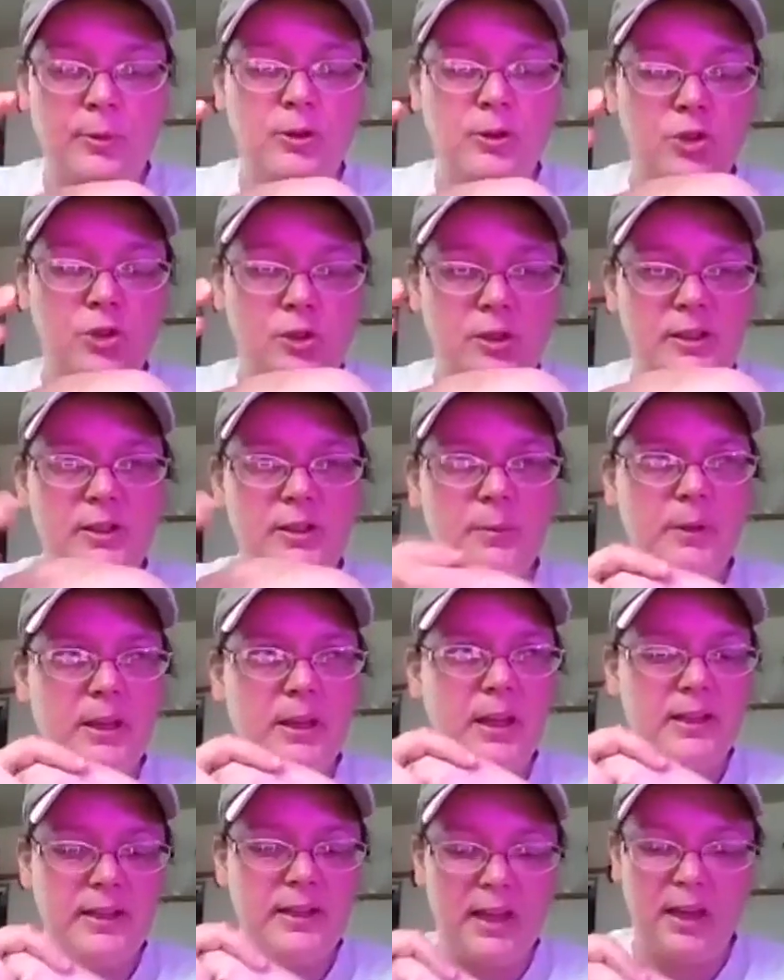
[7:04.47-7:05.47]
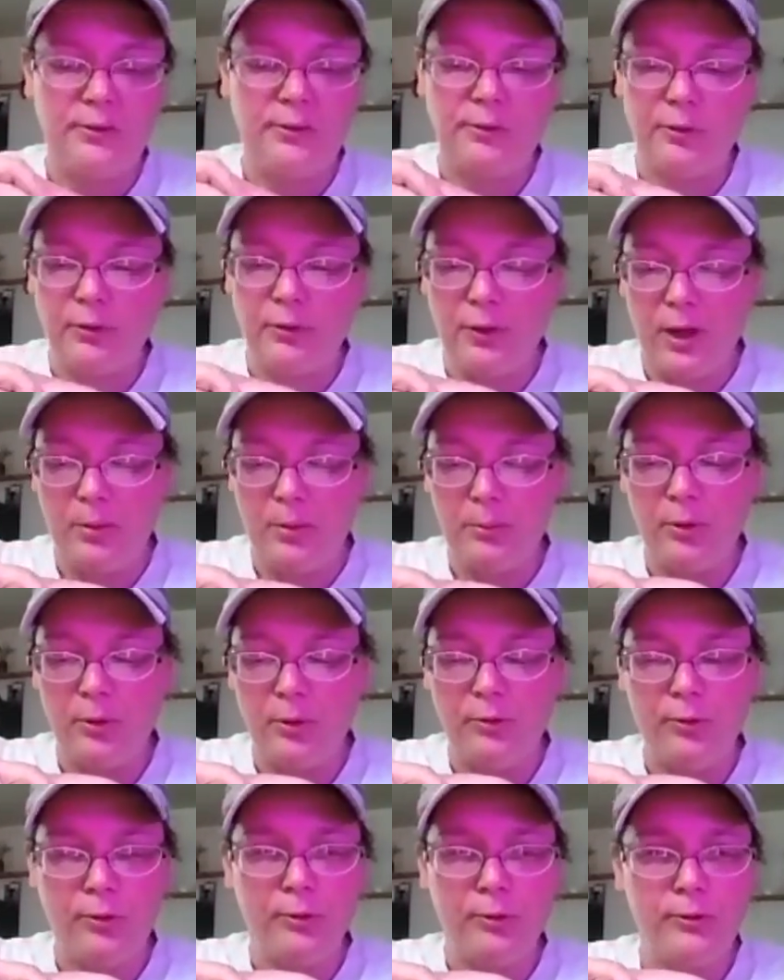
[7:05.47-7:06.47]
the trees that we cut down for
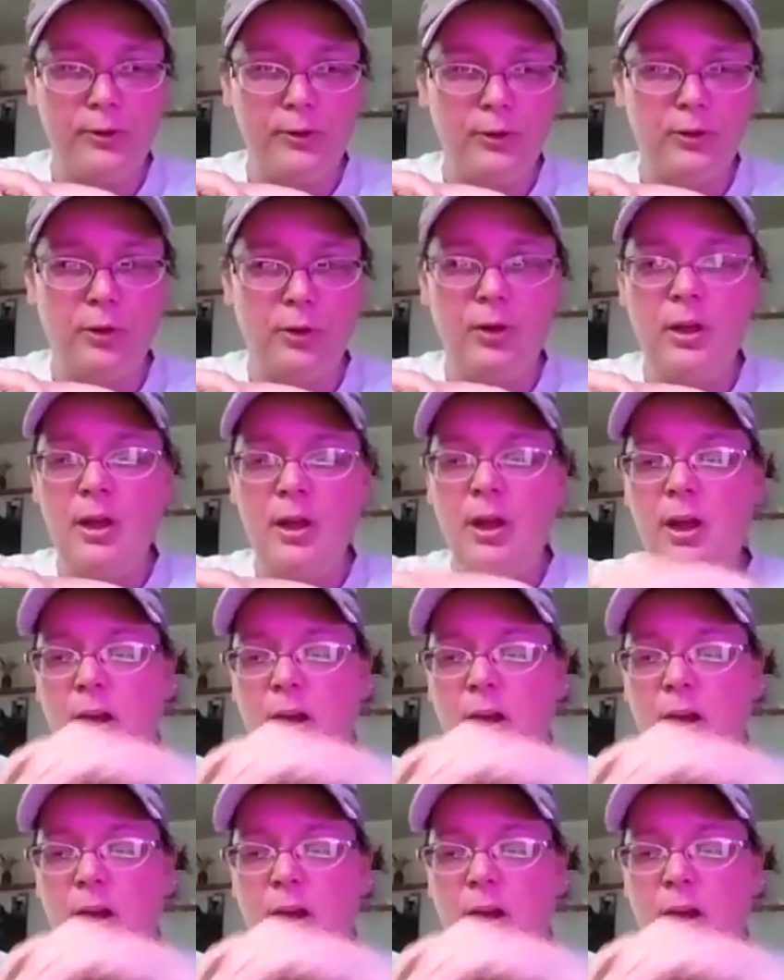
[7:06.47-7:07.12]
lumber, for fuel.